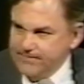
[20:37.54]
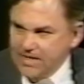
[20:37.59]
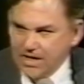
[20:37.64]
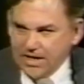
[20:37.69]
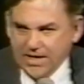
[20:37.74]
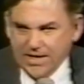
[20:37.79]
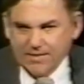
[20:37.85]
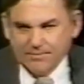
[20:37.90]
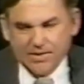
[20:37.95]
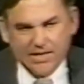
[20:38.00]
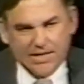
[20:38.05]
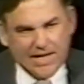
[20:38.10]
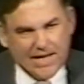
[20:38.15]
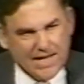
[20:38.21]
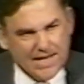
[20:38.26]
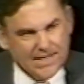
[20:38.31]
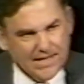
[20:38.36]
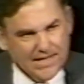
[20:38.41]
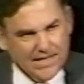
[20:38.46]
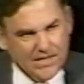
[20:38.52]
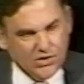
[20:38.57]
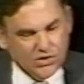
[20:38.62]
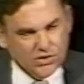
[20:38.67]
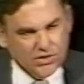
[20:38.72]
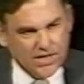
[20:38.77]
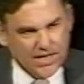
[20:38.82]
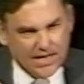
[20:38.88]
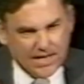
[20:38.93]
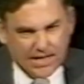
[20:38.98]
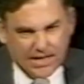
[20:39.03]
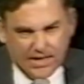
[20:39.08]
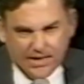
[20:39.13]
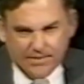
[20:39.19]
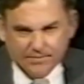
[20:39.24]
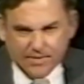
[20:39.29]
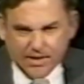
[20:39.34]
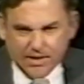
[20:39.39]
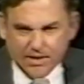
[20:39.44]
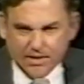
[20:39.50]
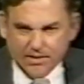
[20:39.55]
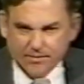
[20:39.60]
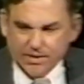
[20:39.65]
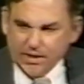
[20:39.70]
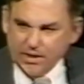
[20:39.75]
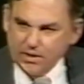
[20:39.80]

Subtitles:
He began each day by coming